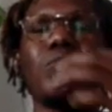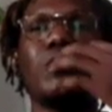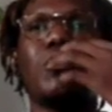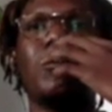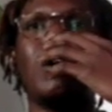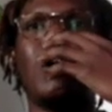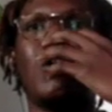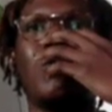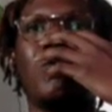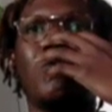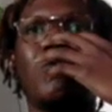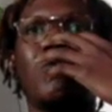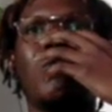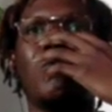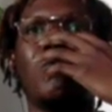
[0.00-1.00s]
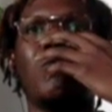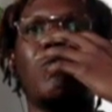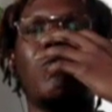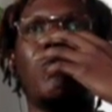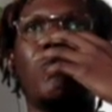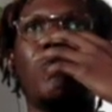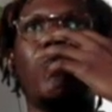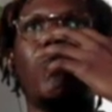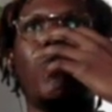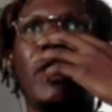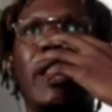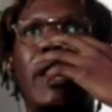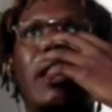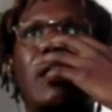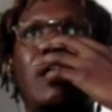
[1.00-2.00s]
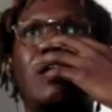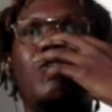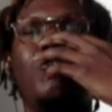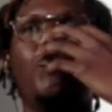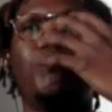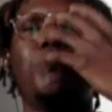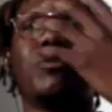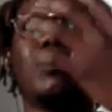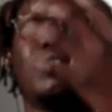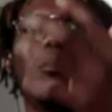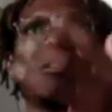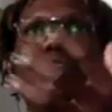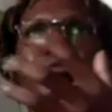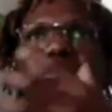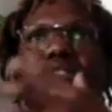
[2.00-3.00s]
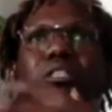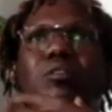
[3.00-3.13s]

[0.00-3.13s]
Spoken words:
you know what you produce